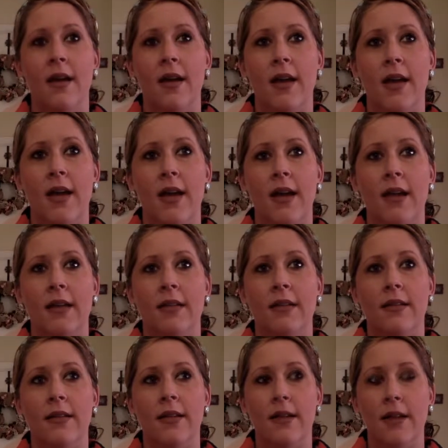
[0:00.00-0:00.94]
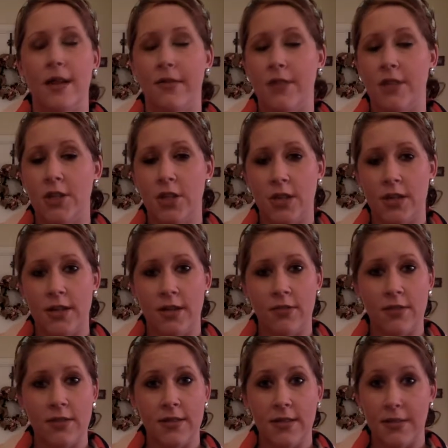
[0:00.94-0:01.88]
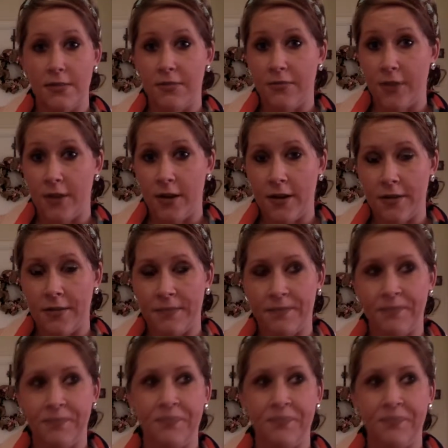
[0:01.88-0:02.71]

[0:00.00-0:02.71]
and got everything checked out, and it seemed fine.